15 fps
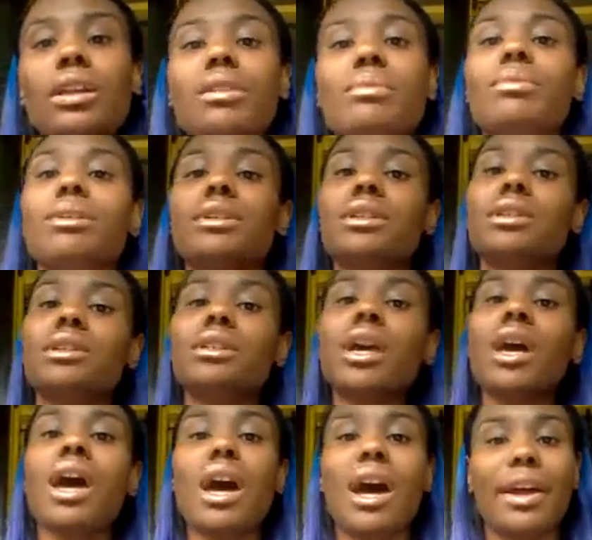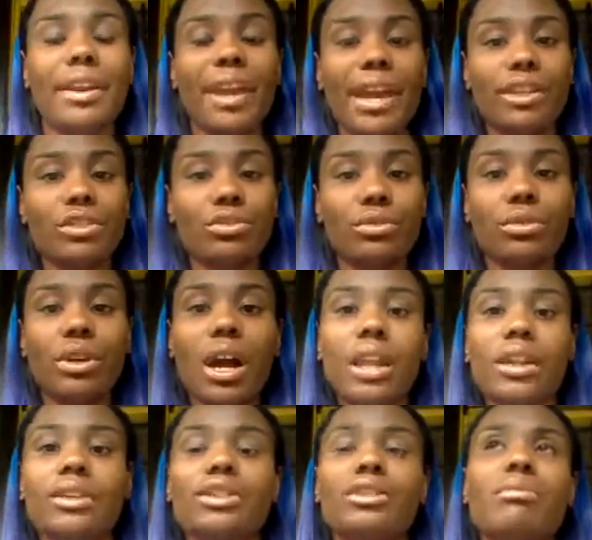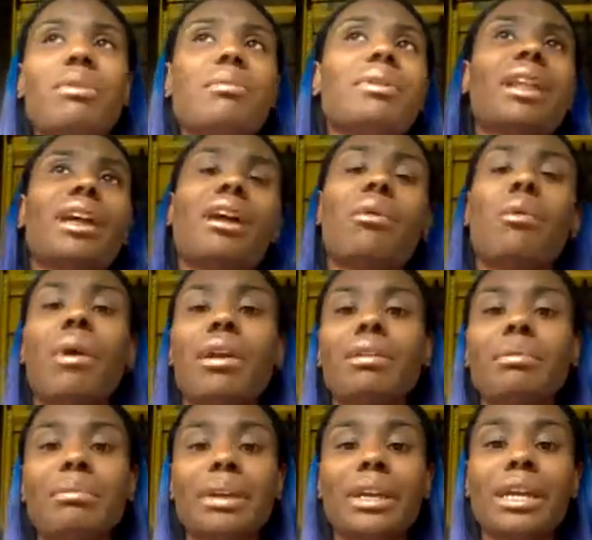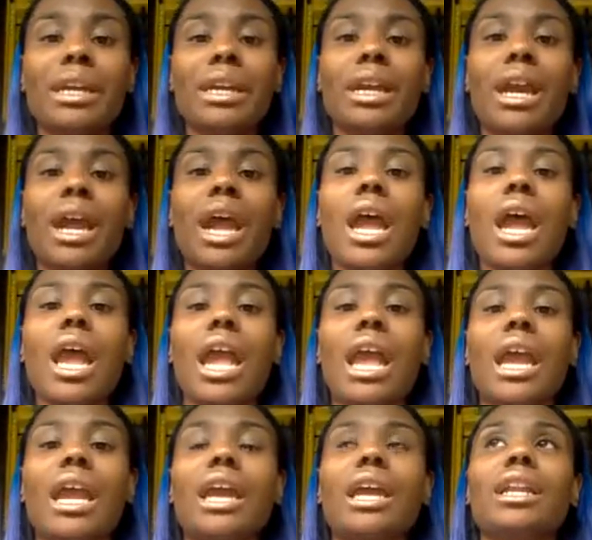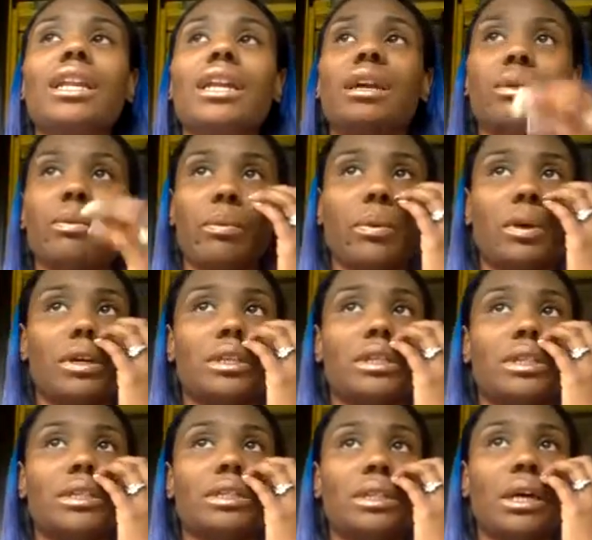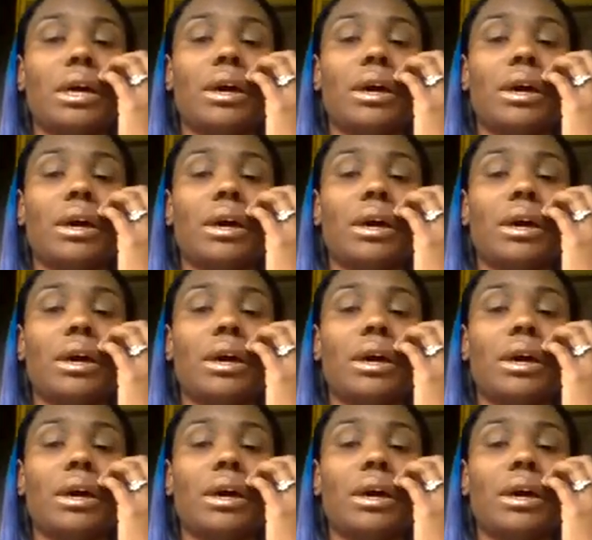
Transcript: It was a natural color, so maybe like a 1B, and it was,